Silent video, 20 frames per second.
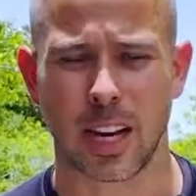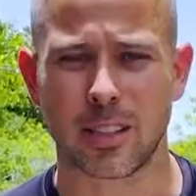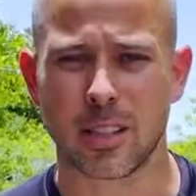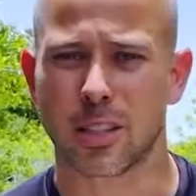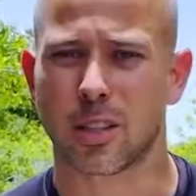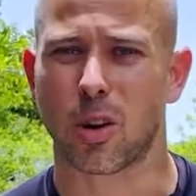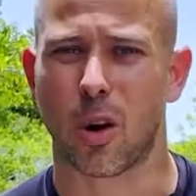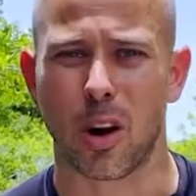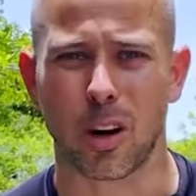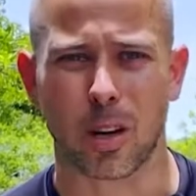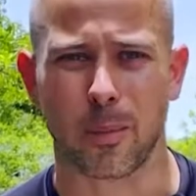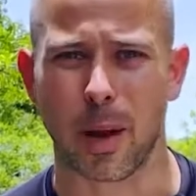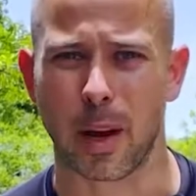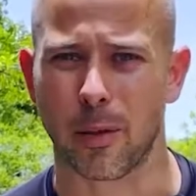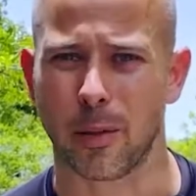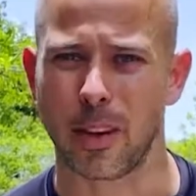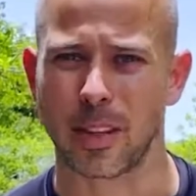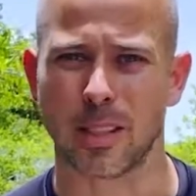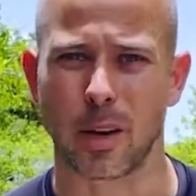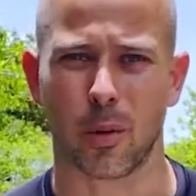I just talked about
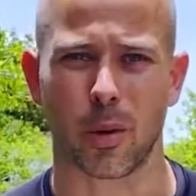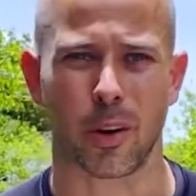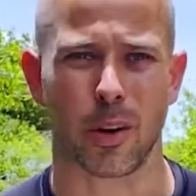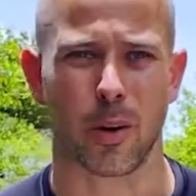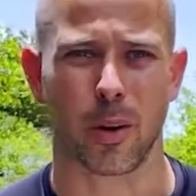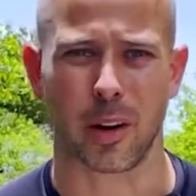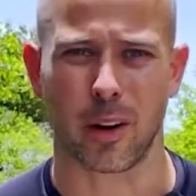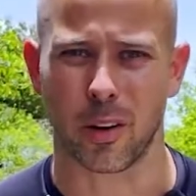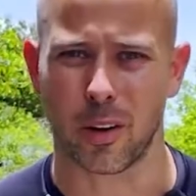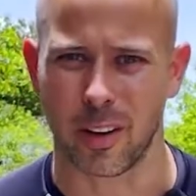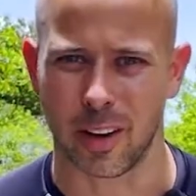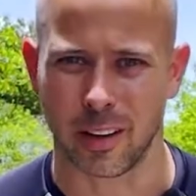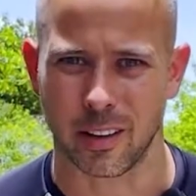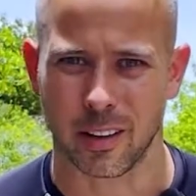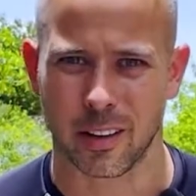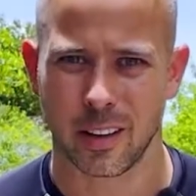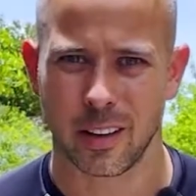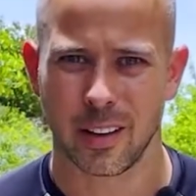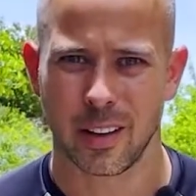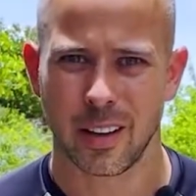things that were going on.
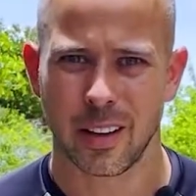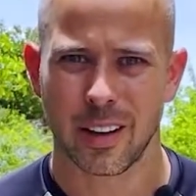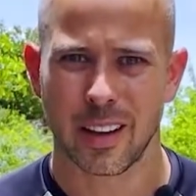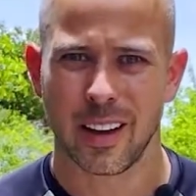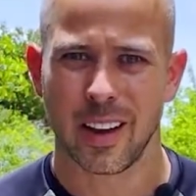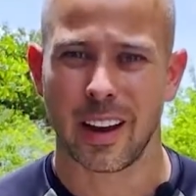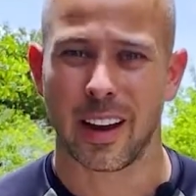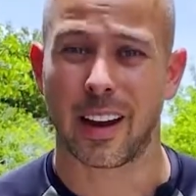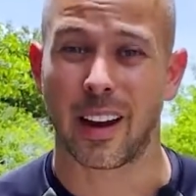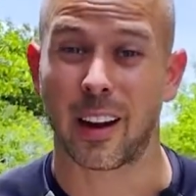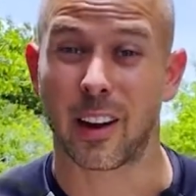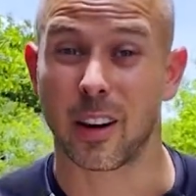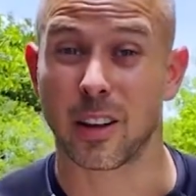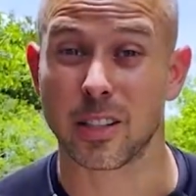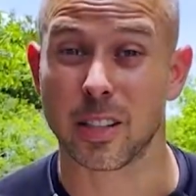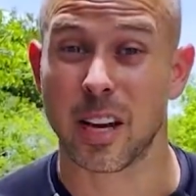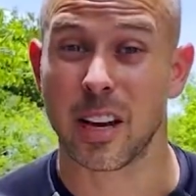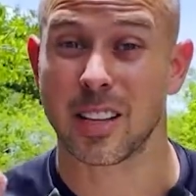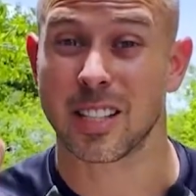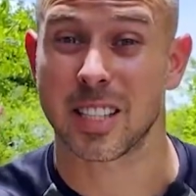
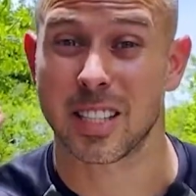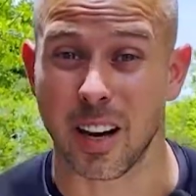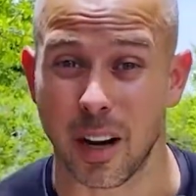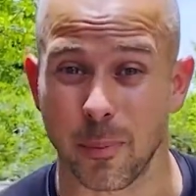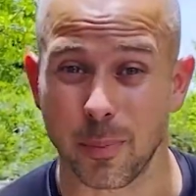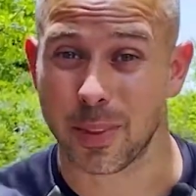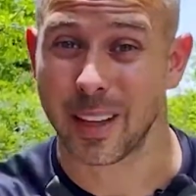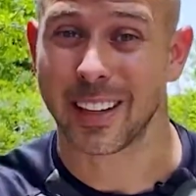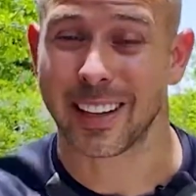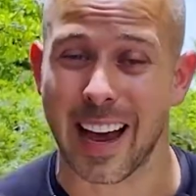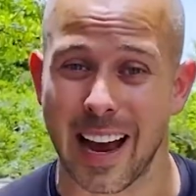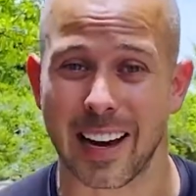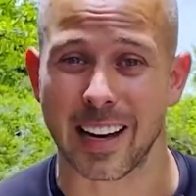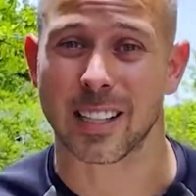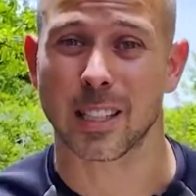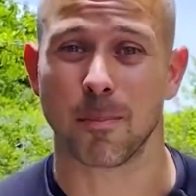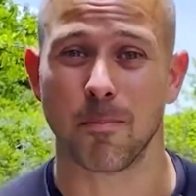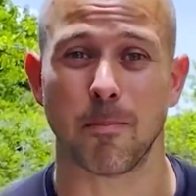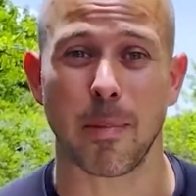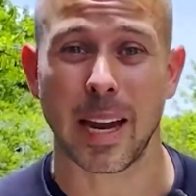Here's something that
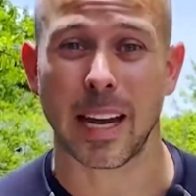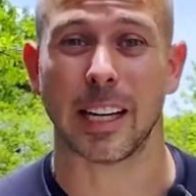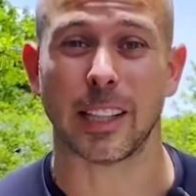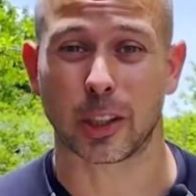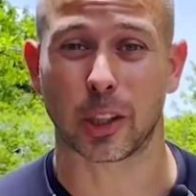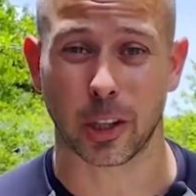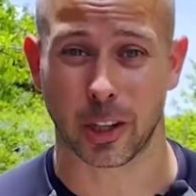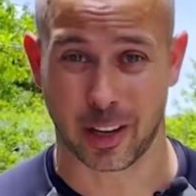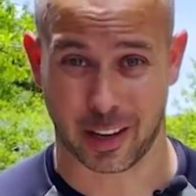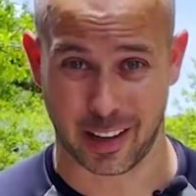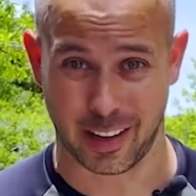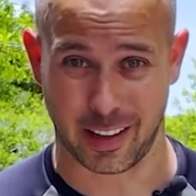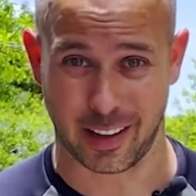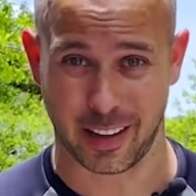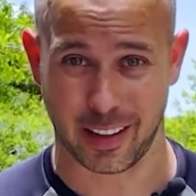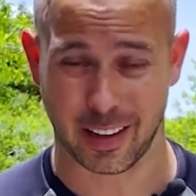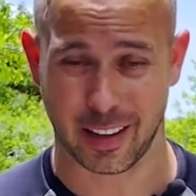is major key.